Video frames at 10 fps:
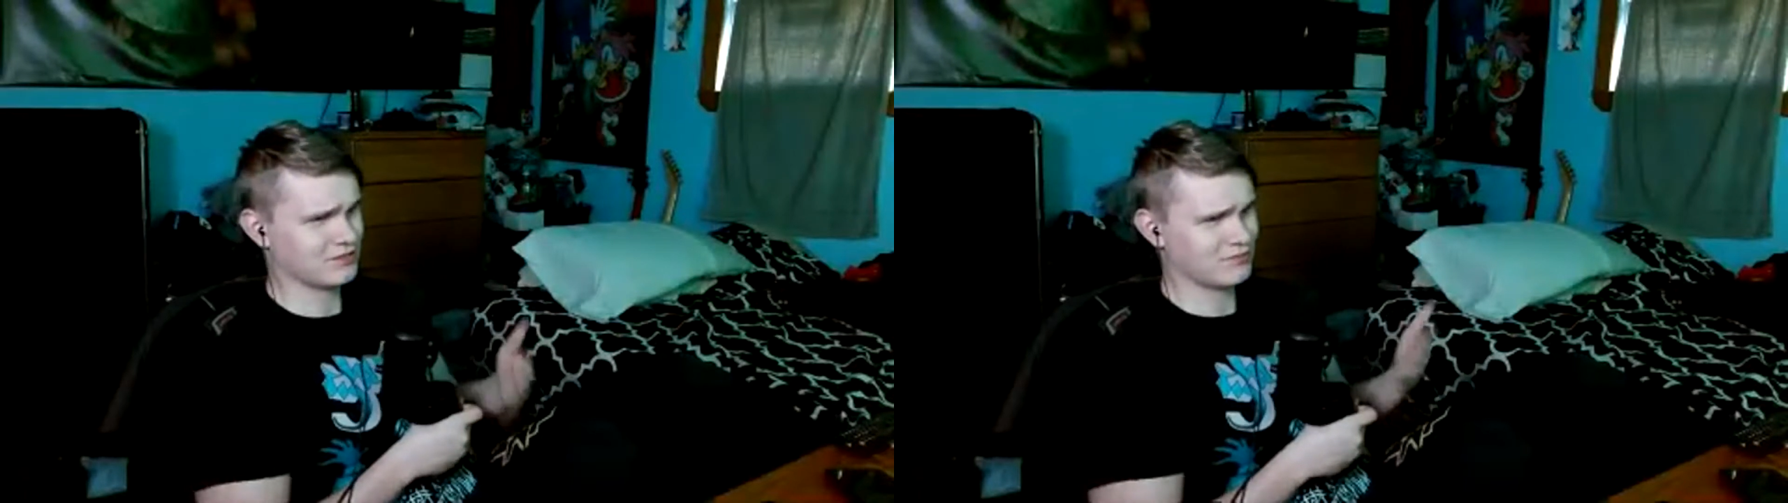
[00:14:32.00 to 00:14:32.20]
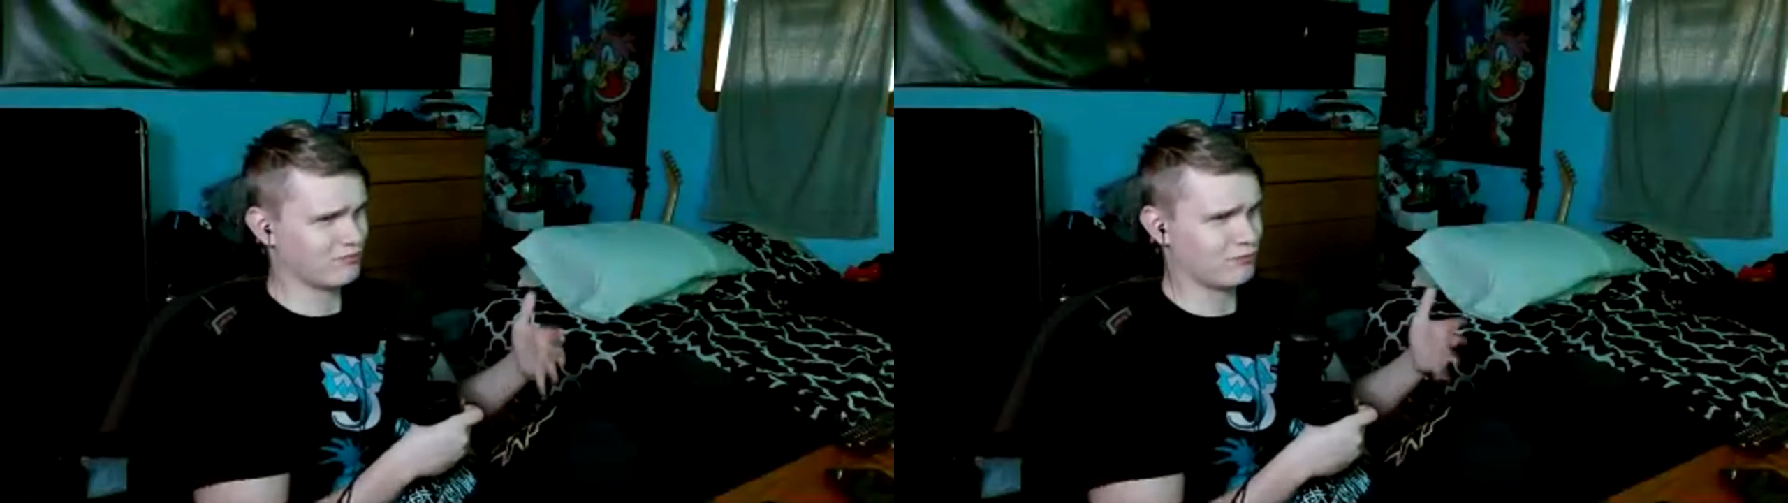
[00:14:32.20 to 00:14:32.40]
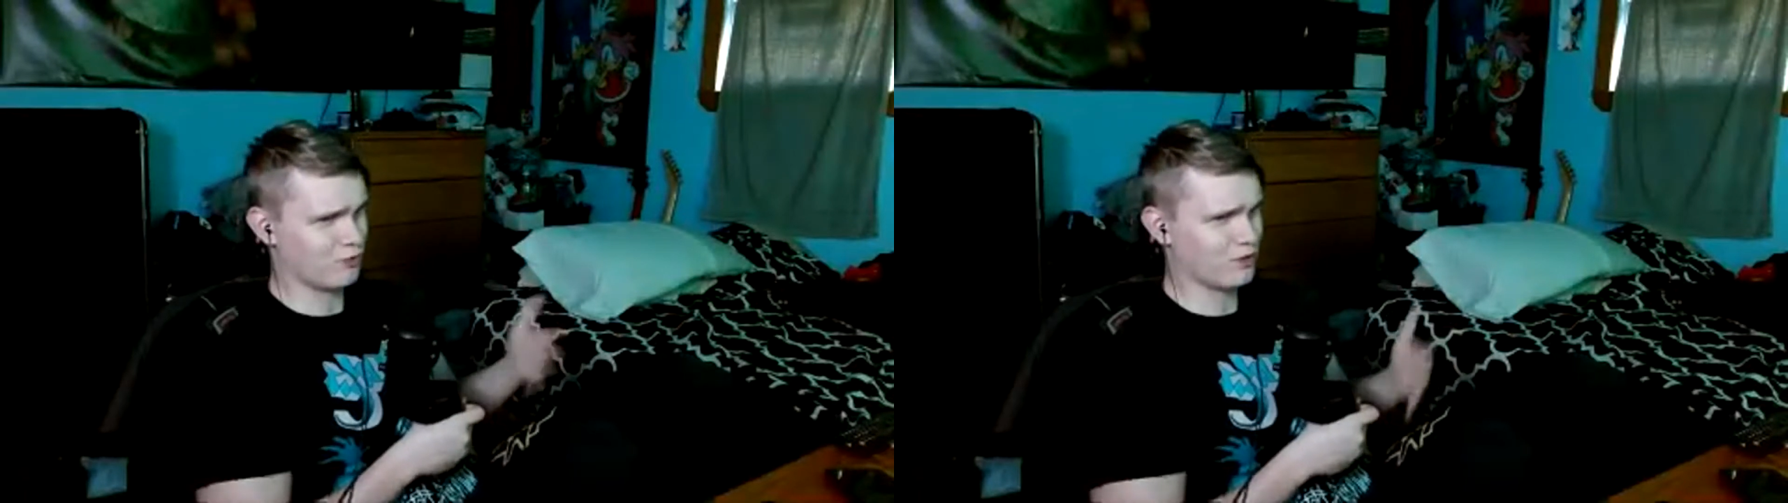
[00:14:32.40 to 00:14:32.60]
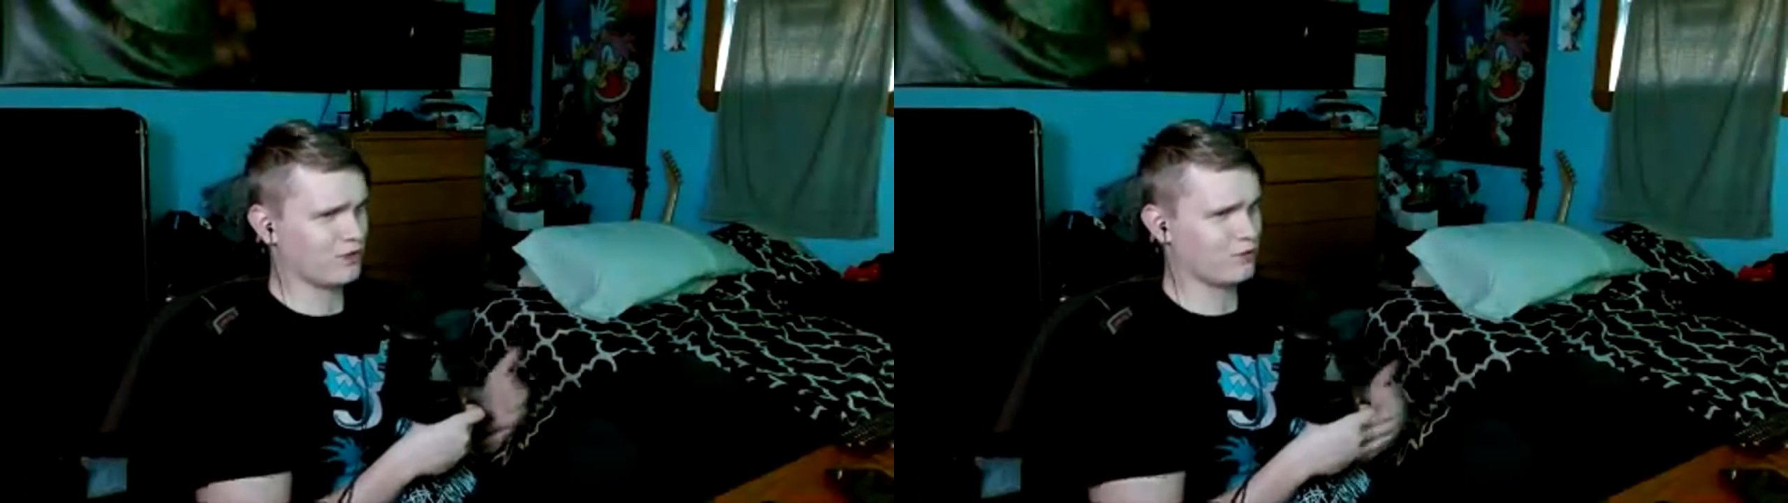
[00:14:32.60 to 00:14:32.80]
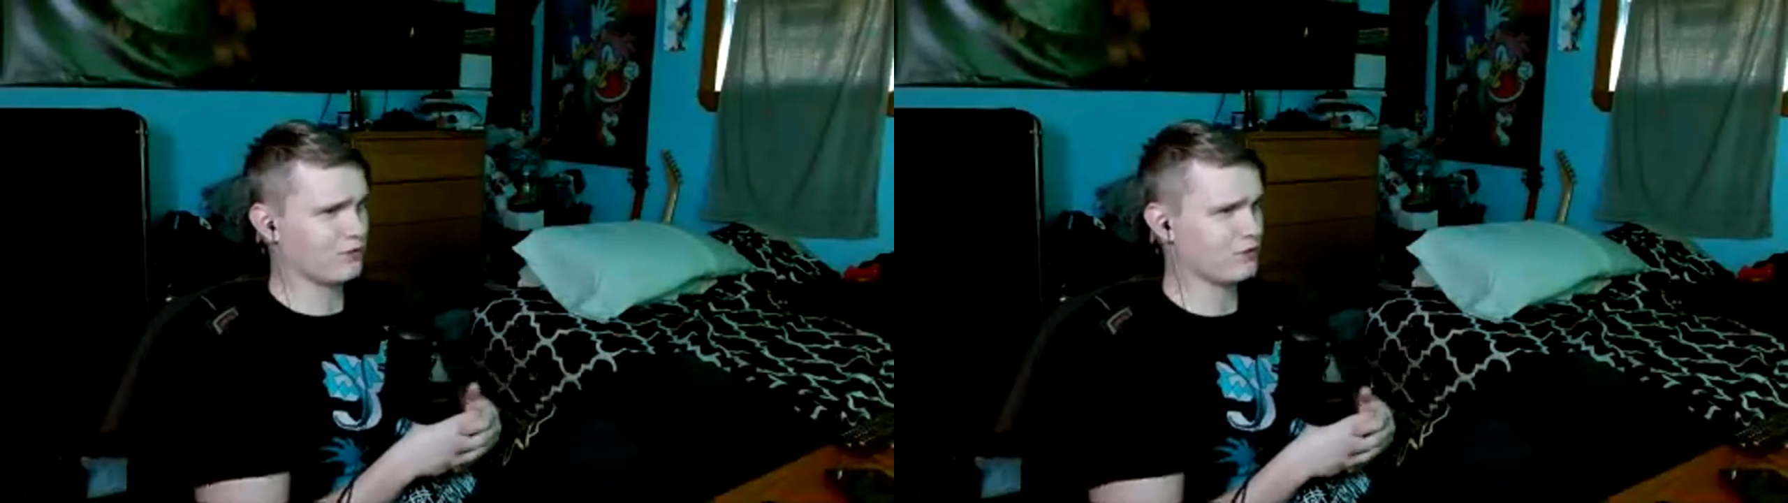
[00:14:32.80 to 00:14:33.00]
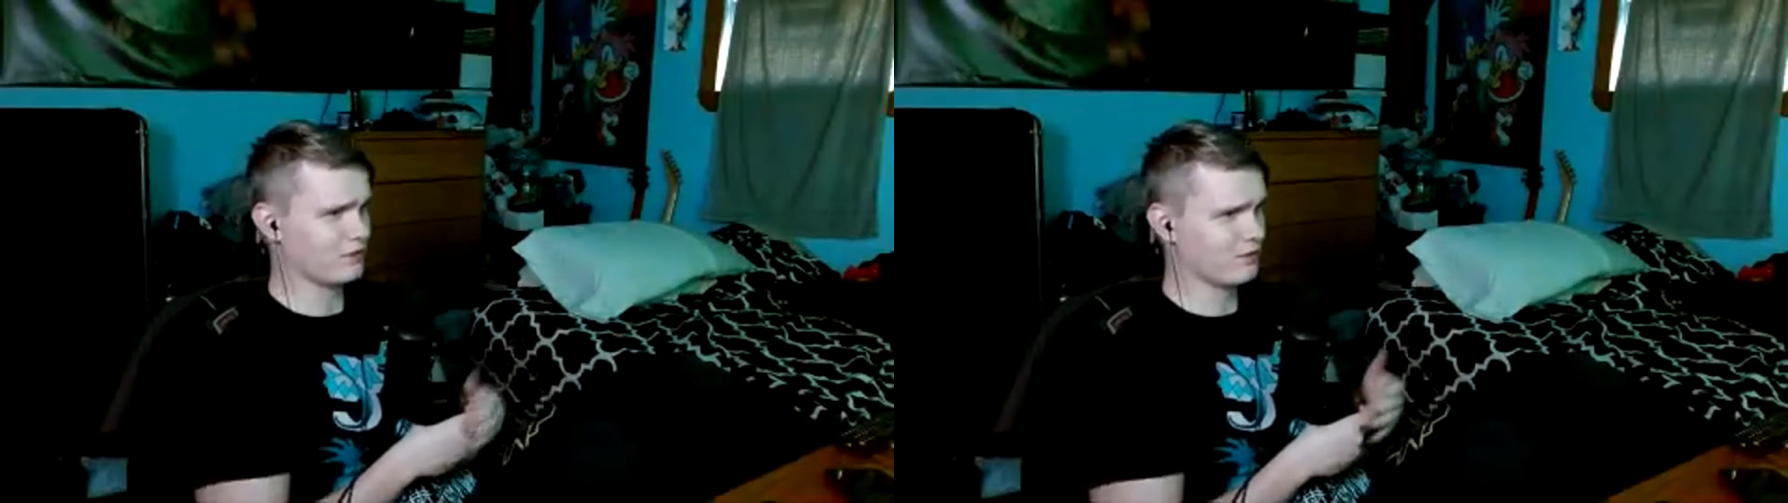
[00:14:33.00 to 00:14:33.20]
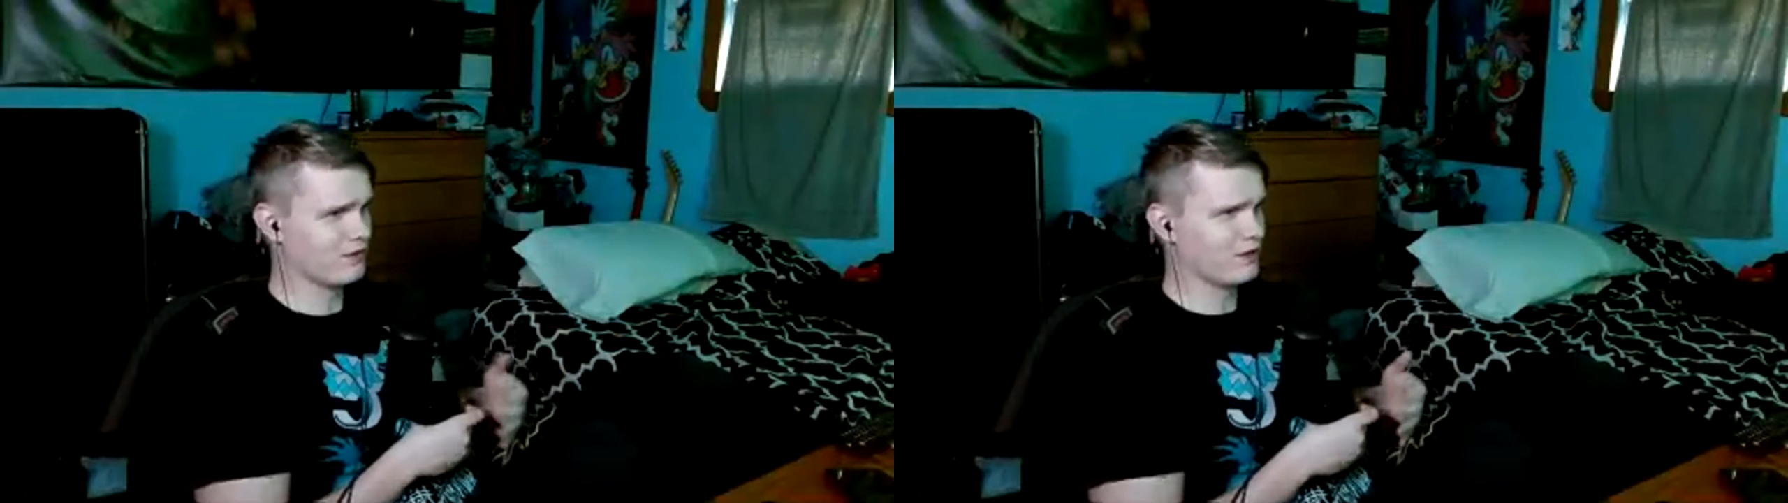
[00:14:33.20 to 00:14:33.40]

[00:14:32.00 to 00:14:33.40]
really,